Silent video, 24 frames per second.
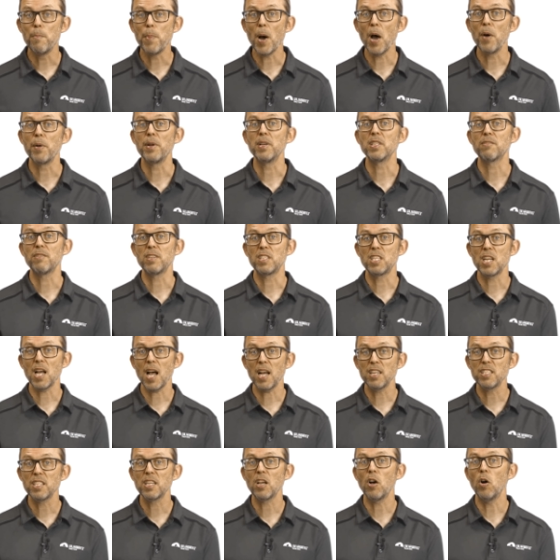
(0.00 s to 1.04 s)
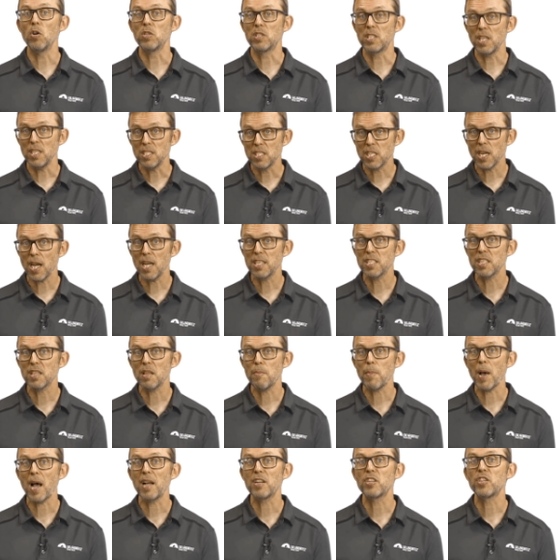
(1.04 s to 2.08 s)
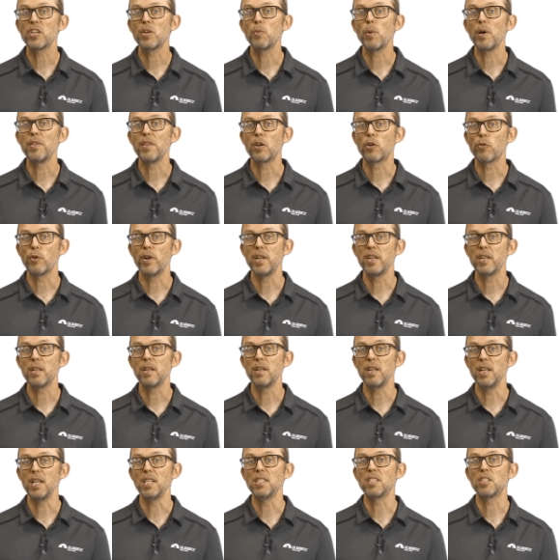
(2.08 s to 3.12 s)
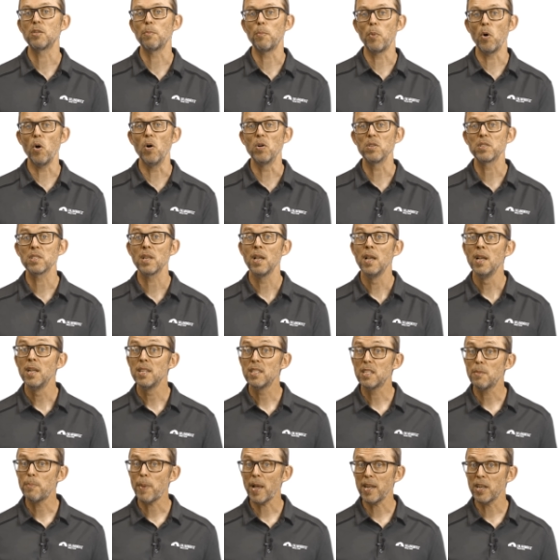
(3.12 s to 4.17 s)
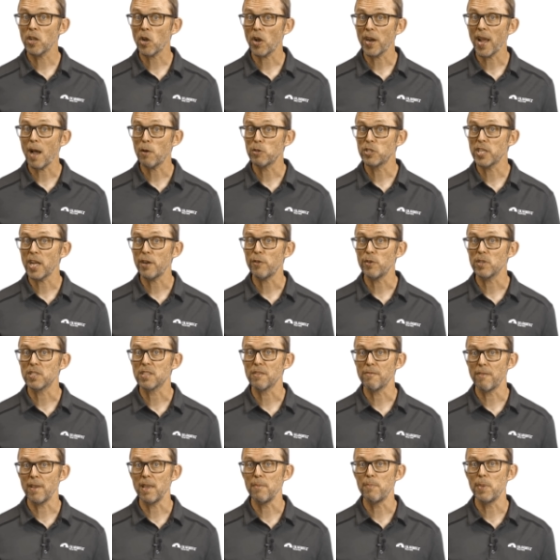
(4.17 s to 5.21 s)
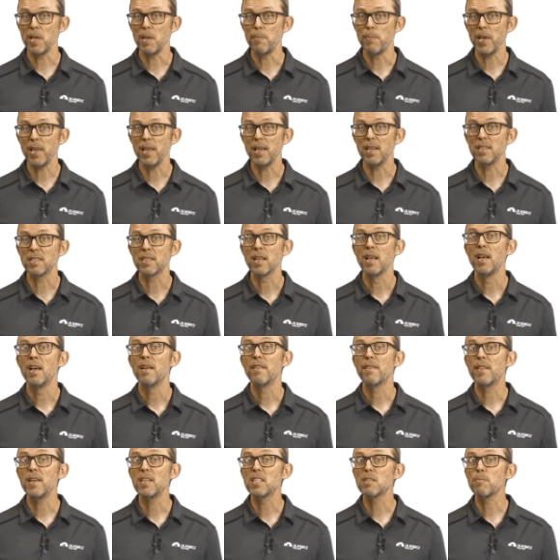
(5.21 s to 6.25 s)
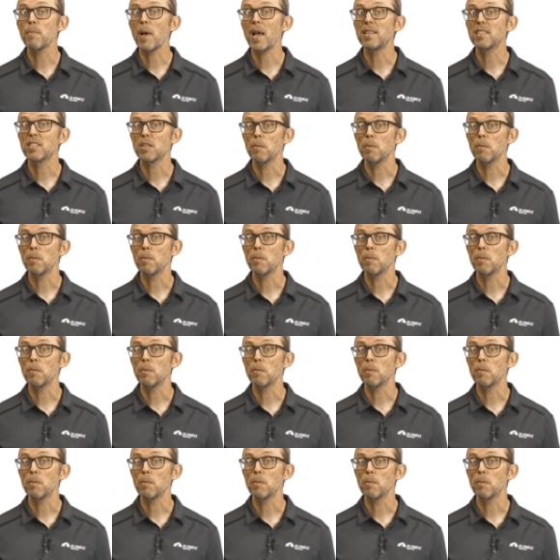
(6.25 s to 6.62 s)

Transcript: bonus for charging or discharging the battery when the grid needs support. Depending on how generous the VPP is, this may